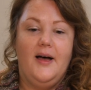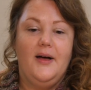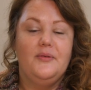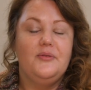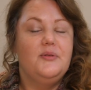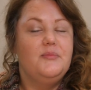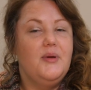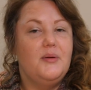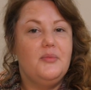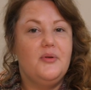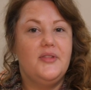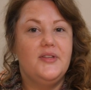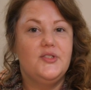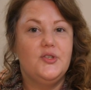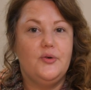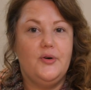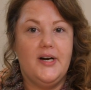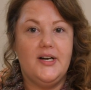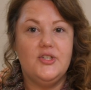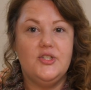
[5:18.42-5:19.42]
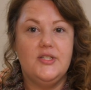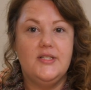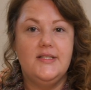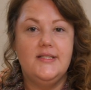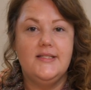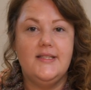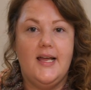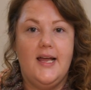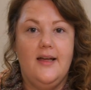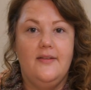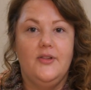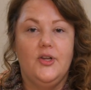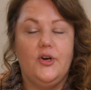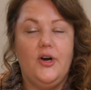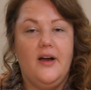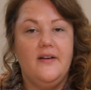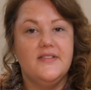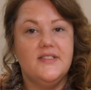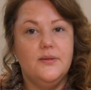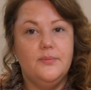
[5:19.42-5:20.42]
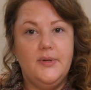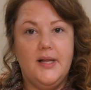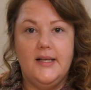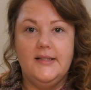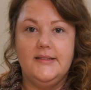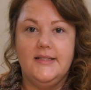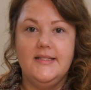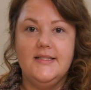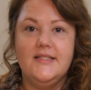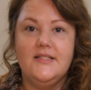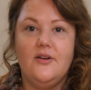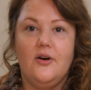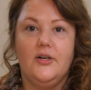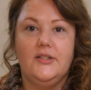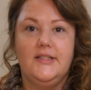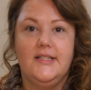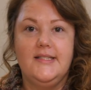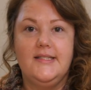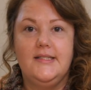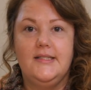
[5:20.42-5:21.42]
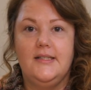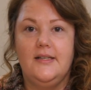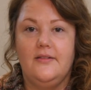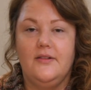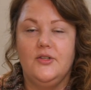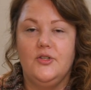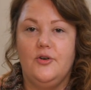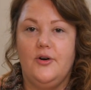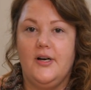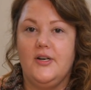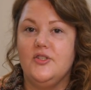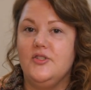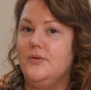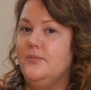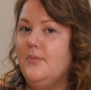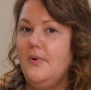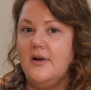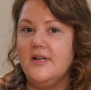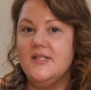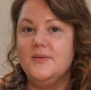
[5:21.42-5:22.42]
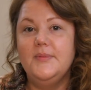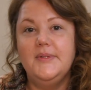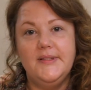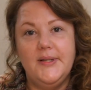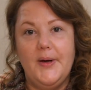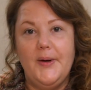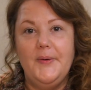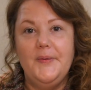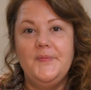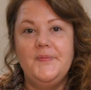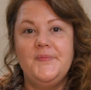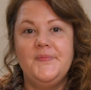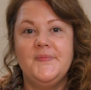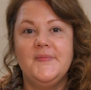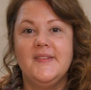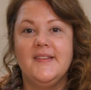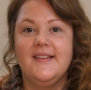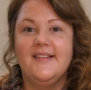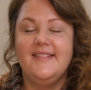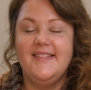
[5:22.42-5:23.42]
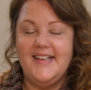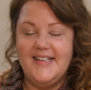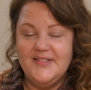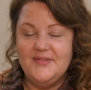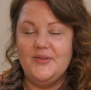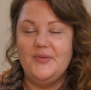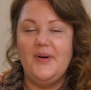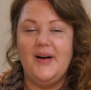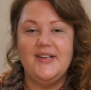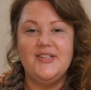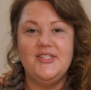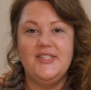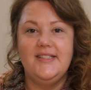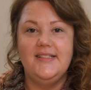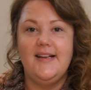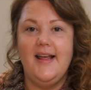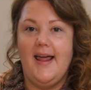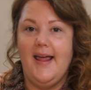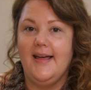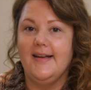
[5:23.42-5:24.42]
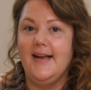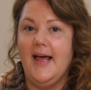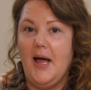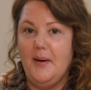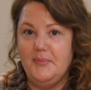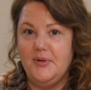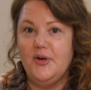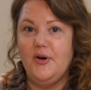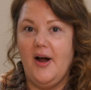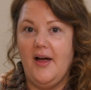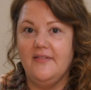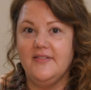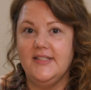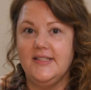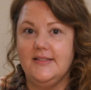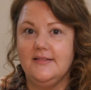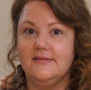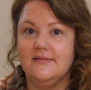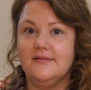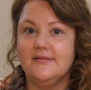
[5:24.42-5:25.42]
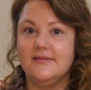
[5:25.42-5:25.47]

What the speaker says: Remember, the directions and the craft supply list are listed in the direction box below. Thanks for watching, and happy crafting.